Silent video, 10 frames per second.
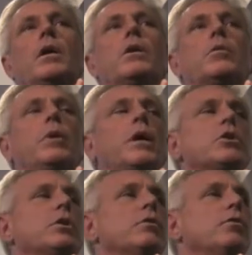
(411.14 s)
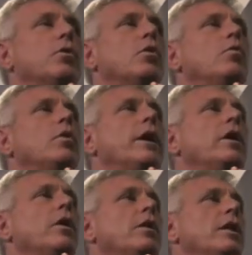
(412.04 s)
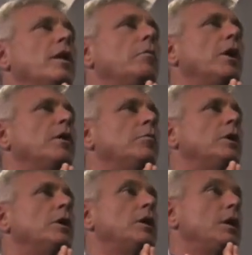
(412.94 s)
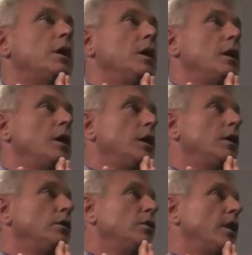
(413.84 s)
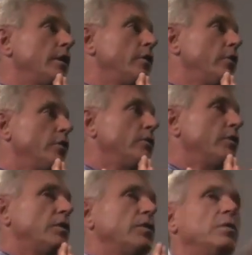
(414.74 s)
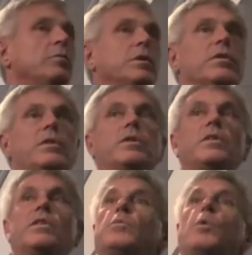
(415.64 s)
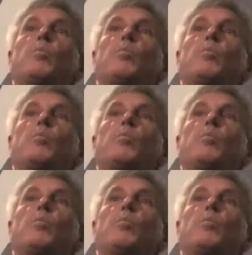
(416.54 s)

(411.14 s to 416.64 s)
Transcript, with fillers: and compassion for where they might be inside their nervous system, because this is